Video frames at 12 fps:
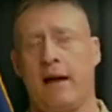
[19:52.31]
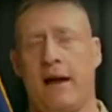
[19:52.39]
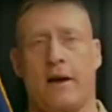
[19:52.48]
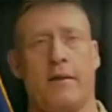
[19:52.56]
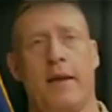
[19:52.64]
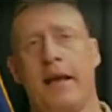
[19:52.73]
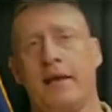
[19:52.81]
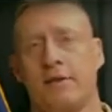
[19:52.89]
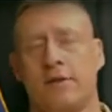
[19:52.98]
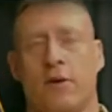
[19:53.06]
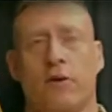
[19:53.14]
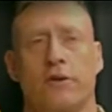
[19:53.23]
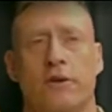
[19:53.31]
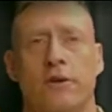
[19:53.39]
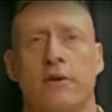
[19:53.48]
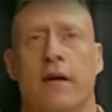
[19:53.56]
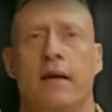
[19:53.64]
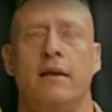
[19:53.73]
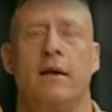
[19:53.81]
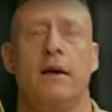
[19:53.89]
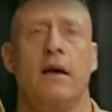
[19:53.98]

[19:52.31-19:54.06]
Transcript: higher command, hasn't told us to do that.